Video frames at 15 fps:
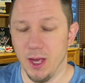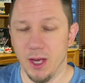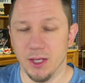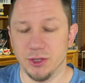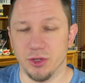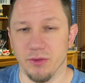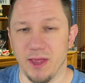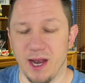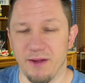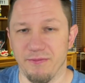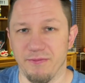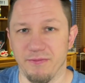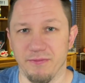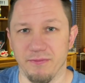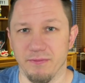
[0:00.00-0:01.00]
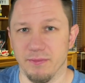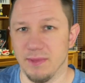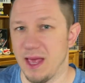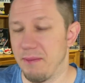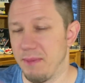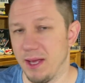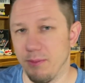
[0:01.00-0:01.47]
so that if
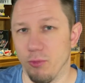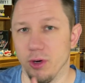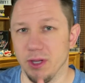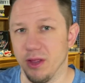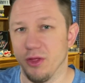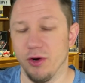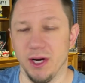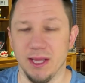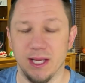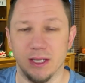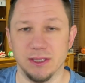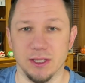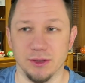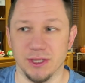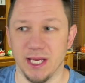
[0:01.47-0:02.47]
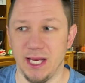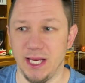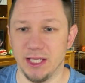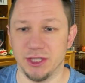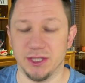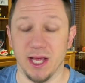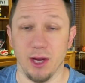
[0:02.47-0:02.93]
they made more than $30,000
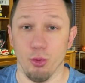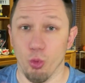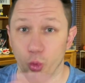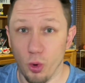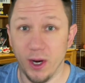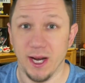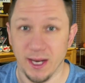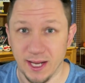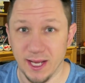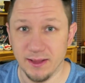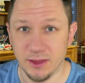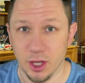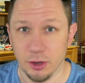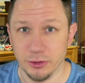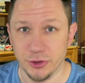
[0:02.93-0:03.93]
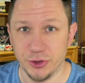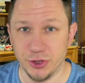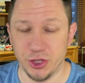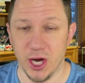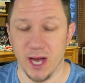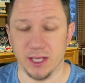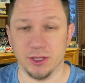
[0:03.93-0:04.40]
each, they wouldn't get those
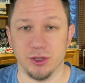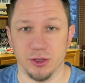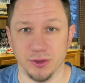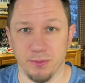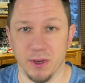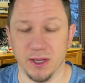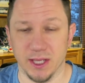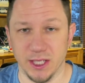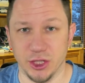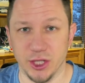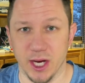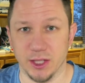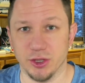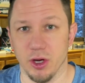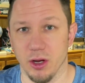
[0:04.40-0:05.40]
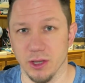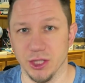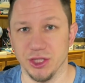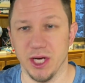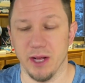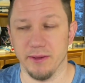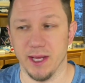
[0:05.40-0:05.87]
checks, those monthly checks called the
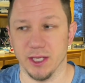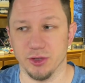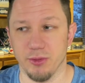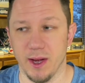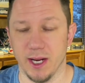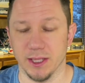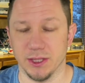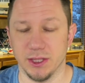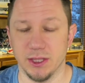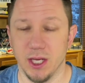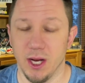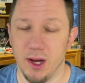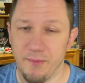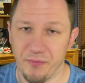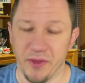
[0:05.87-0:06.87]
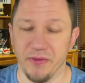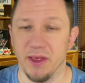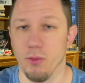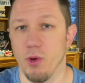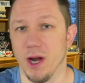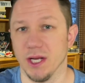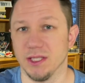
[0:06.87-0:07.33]
child tax credits that they
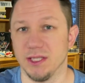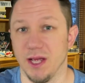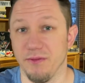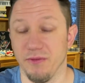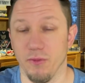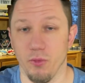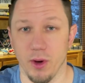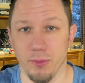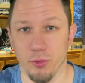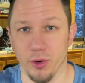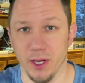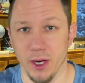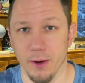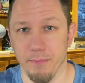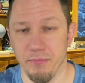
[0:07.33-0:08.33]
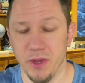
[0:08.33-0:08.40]
want to extend for one more year.